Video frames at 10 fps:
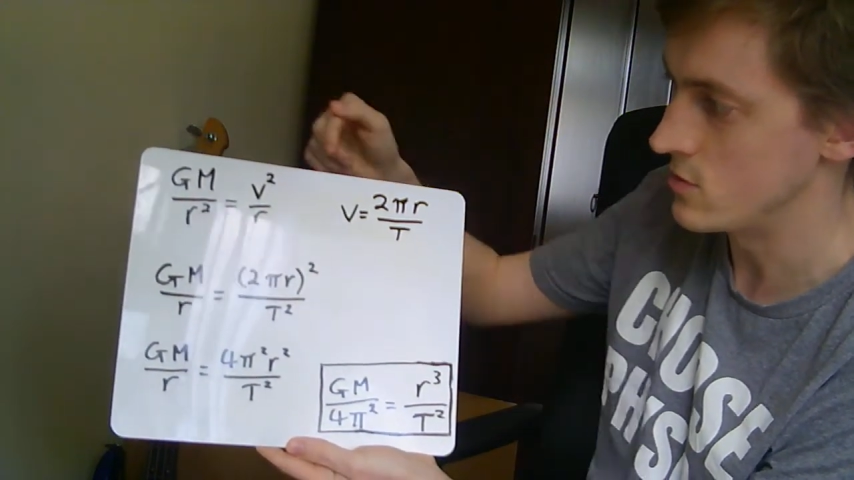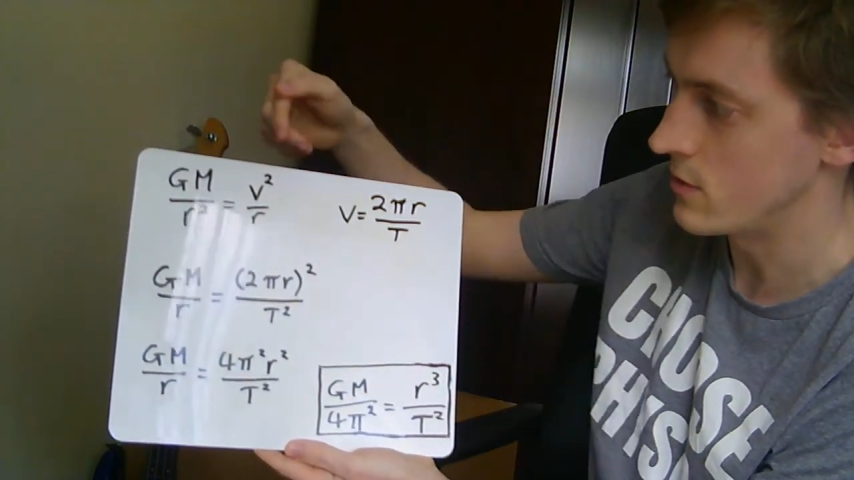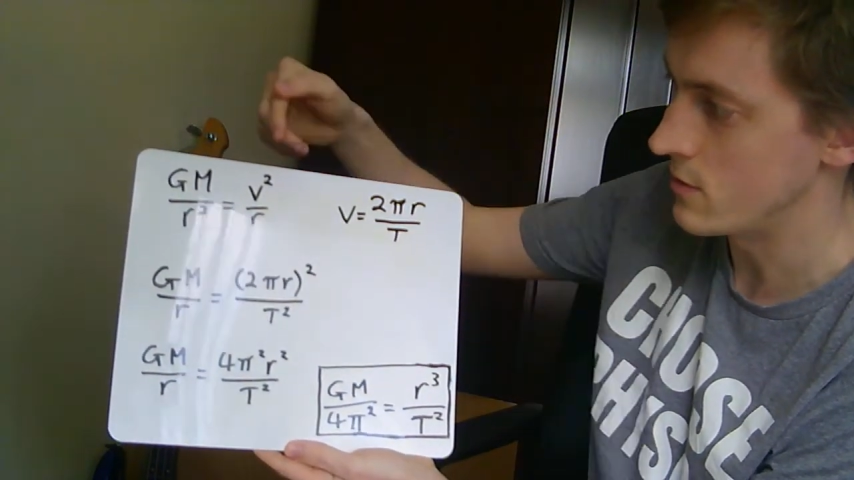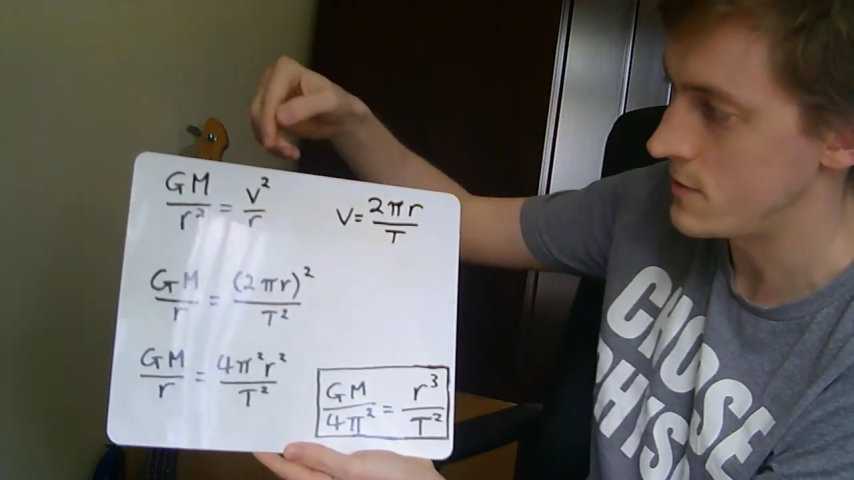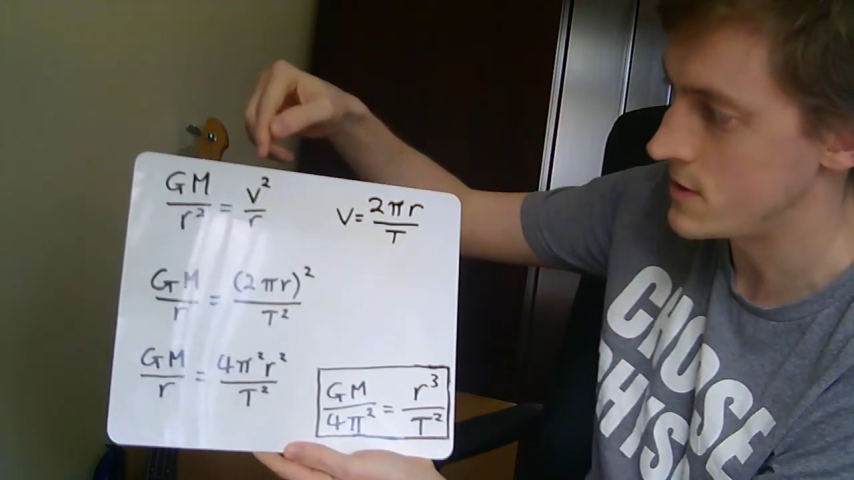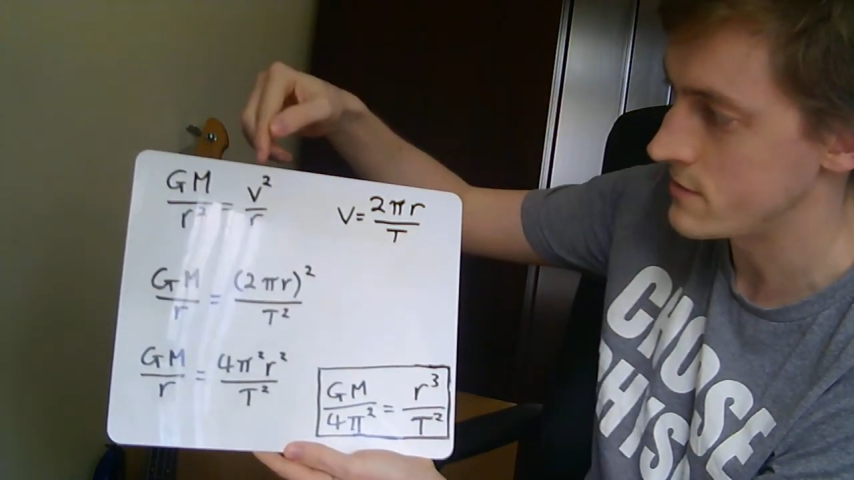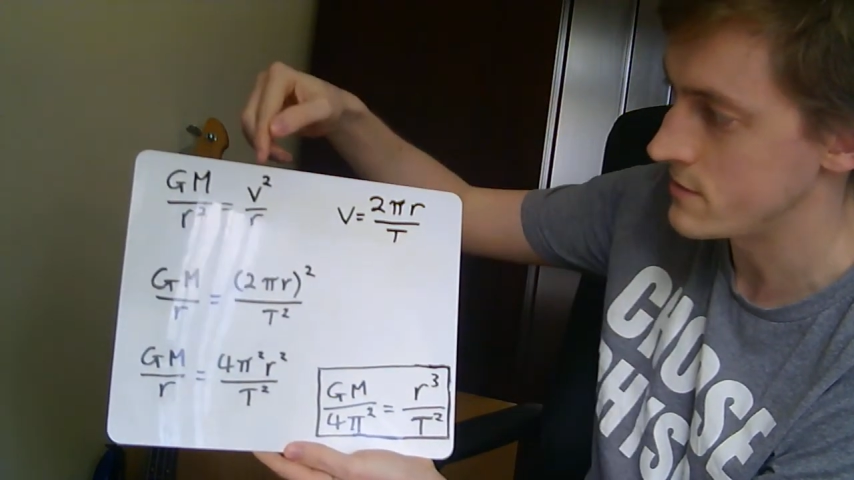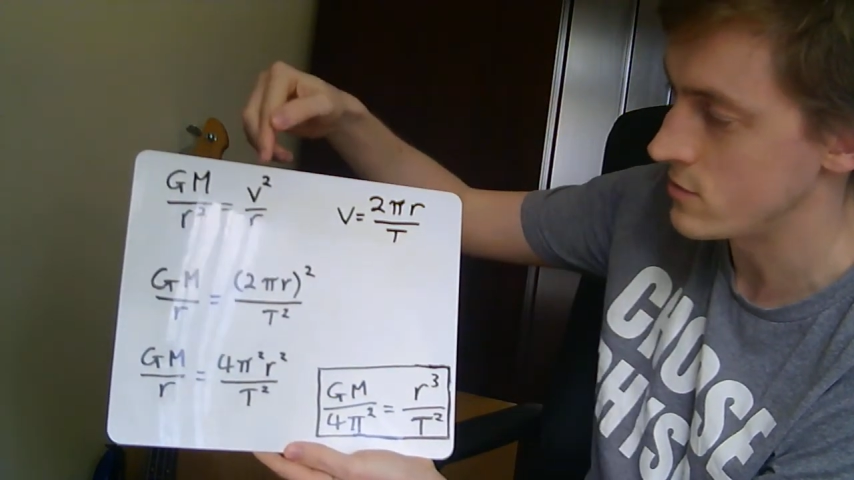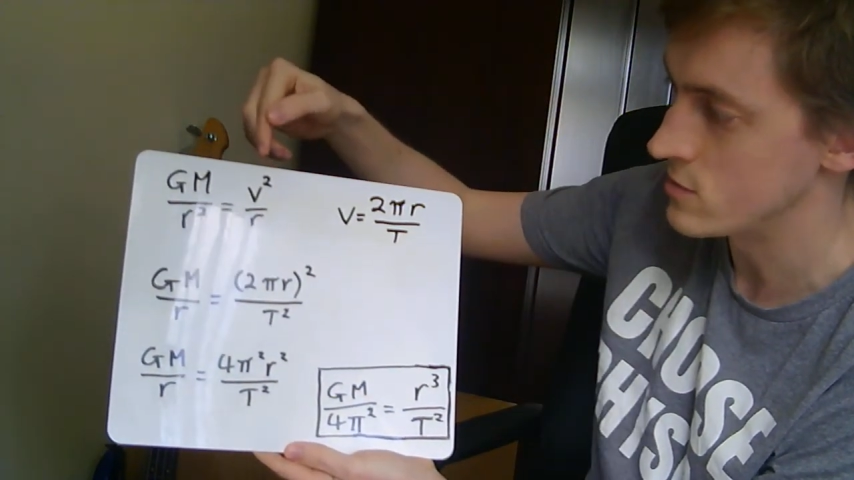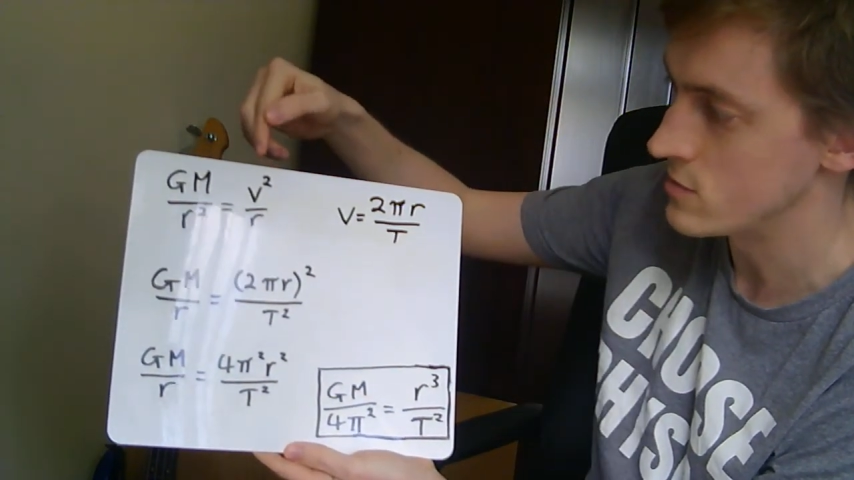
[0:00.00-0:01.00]
Well, first of
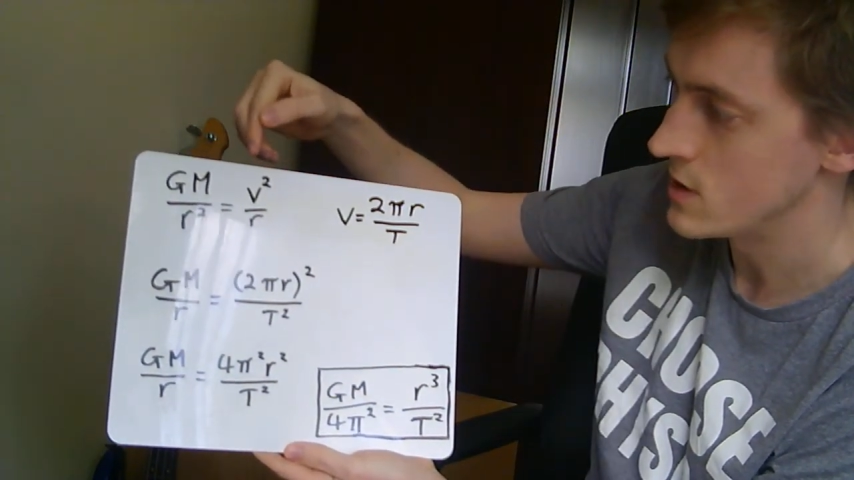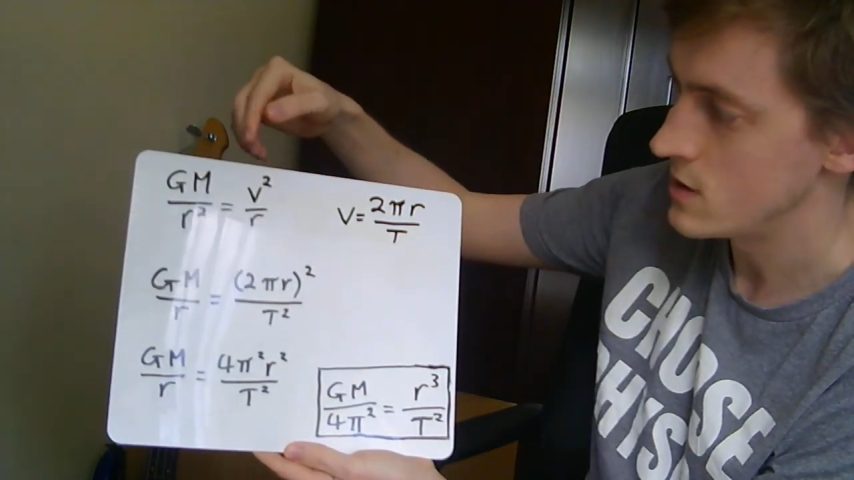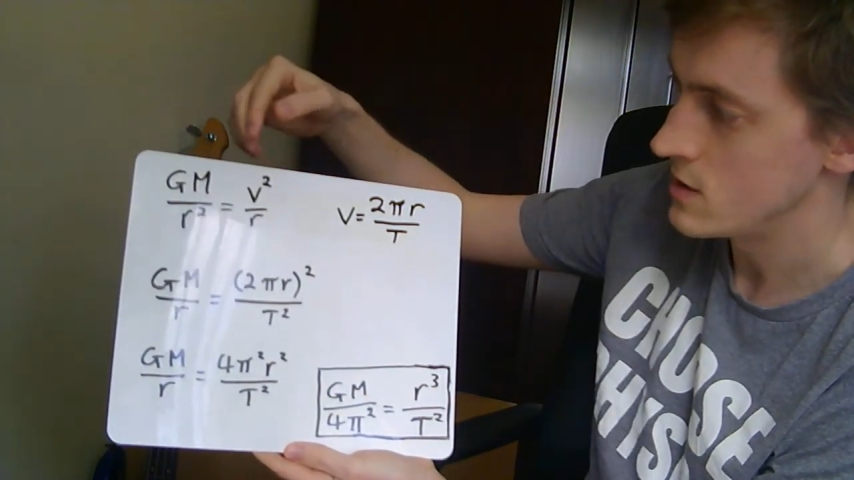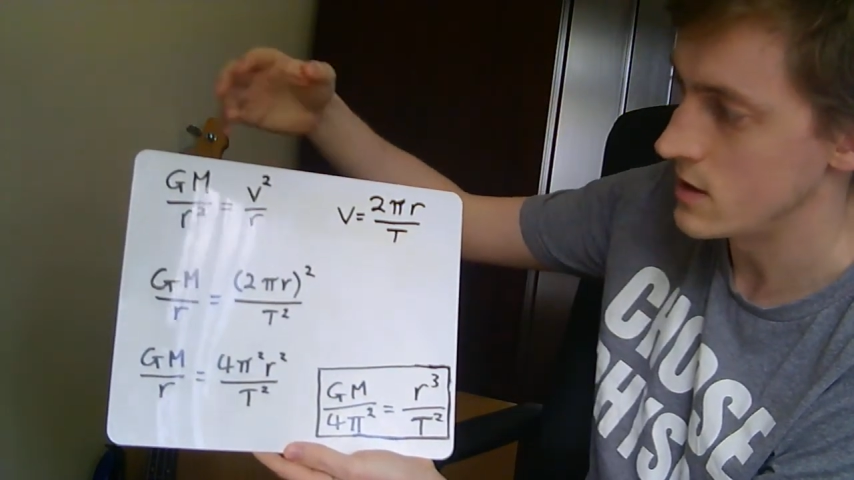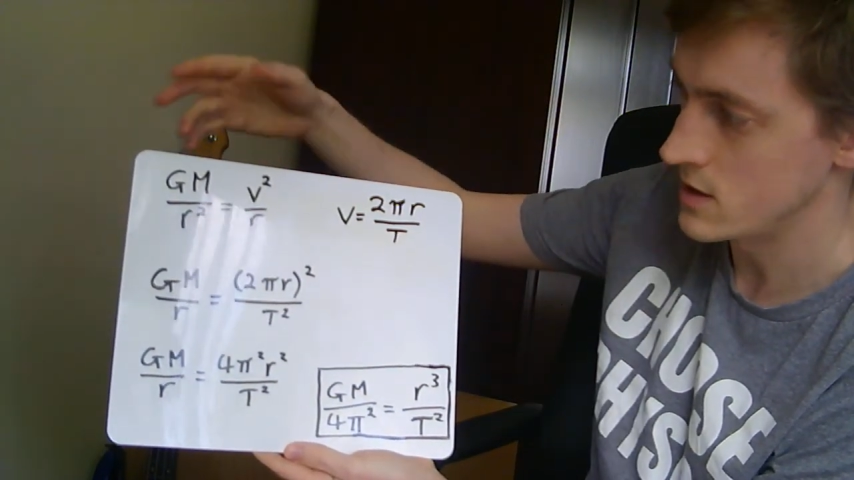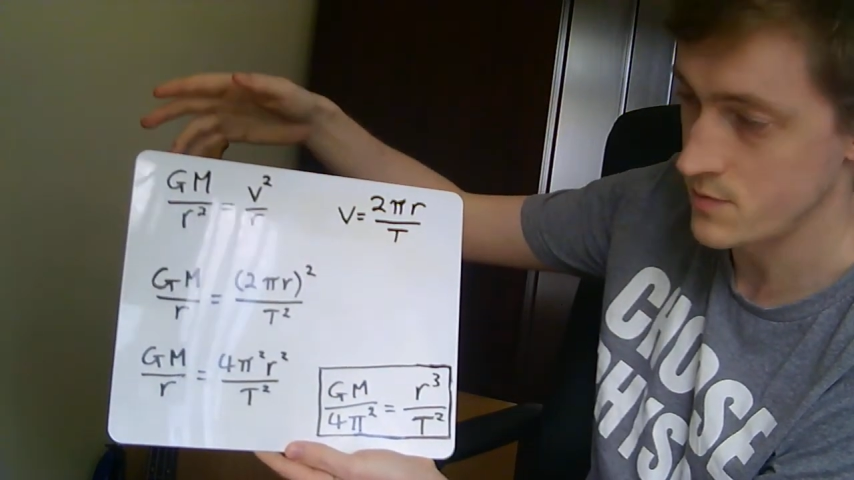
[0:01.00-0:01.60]
all, let's